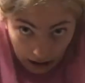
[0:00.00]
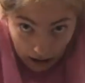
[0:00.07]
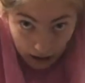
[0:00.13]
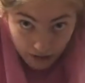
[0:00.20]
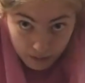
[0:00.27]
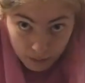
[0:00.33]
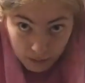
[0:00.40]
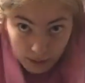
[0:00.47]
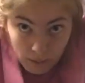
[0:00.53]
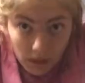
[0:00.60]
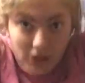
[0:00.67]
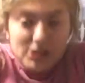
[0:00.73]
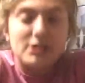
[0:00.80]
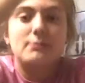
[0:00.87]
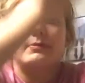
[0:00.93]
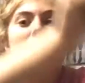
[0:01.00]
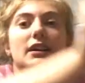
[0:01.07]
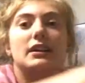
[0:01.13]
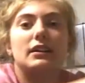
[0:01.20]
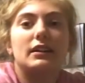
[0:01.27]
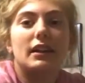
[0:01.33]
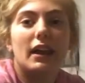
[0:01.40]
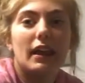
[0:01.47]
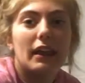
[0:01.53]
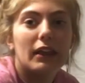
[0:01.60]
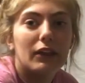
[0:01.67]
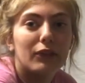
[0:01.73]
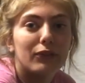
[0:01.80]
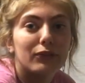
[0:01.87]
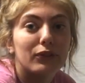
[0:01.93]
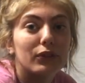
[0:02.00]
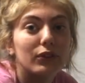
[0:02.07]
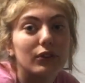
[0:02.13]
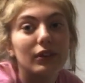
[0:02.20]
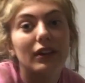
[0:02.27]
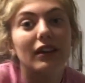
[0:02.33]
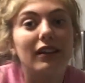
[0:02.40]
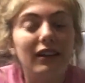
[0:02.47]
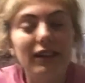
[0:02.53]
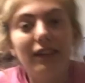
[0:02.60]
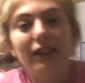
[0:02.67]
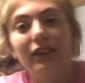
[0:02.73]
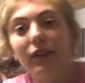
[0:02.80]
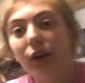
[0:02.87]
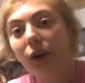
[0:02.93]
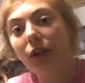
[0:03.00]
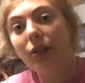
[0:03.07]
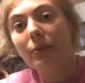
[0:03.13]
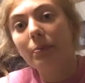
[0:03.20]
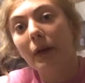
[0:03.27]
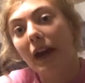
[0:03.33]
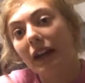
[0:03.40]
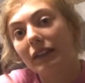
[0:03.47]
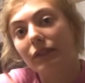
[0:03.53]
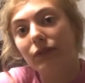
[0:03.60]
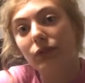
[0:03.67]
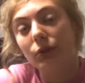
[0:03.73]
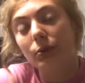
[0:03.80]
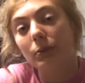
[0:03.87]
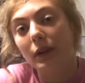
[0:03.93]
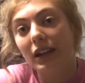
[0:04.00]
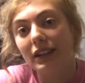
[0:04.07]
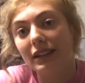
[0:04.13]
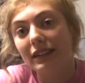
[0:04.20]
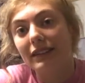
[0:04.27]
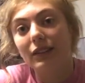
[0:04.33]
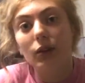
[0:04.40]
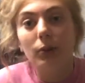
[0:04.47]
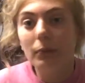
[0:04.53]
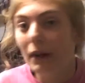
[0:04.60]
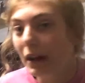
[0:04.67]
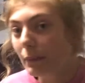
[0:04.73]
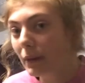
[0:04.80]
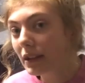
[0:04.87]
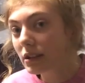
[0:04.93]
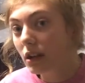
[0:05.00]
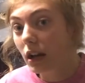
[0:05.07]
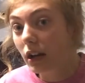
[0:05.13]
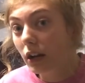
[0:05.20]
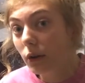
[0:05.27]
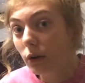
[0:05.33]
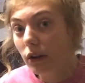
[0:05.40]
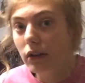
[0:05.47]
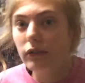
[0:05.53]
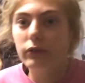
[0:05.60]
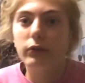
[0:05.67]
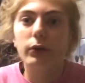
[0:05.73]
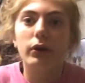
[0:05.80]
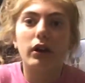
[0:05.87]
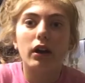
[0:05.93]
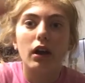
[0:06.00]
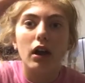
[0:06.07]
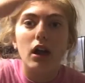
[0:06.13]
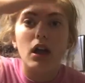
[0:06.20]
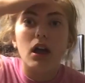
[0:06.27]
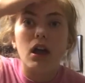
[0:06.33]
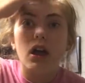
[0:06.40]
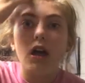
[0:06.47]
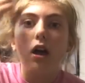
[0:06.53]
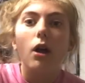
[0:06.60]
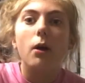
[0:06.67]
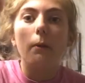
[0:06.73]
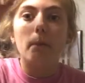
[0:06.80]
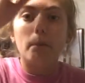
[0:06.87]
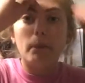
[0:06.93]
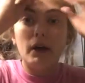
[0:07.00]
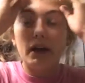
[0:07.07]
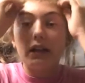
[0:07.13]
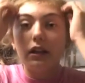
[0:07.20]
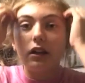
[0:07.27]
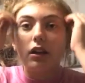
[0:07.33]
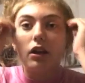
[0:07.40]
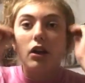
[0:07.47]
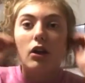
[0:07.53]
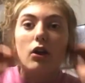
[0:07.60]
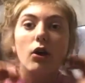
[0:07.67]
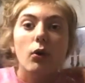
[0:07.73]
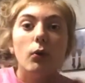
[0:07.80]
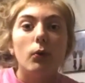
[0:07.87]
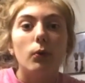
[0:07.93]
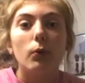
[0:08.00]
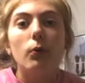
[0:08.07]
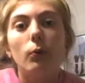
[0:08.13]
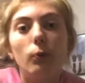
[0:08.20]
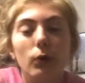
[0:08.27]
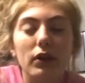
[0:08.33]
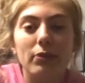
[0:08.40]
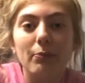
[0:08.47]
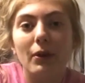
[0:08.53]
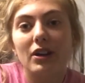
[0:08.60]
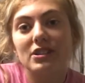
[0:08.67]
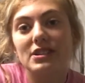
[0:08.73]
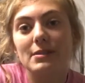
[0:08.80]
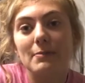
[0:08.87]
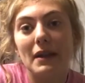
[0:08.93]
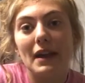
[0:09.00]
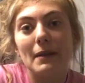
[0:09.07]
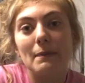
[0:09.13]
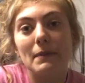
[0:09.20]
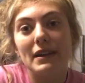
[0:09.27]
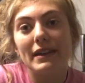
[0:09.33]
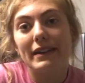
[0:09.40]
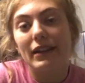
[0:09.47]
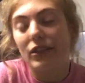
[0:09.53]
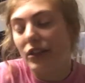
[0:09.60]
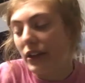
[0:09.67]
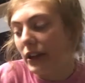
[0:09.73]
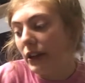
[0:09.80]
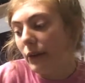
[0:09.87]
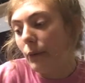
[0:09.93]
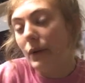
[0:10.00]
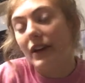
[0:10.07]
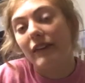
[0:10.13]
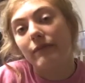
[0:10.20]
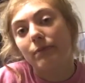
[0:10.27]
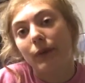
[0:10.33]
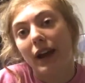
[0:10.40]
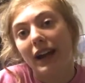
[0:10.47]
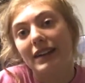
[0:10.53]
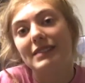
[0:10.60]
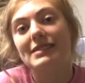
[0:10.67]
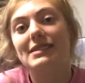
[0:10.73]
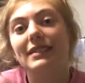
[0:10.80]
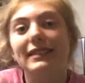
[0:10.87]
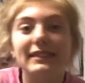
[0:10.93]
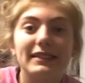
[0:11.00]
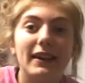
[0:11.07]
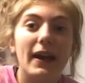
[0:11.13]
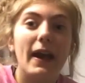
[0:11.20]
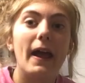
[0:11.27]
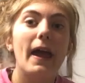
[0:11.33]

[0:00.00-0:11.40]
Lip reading: I've been a marching band for, you know, the past few months. Don't mind my doggo on the floor. But with marching band being a thing, we have practice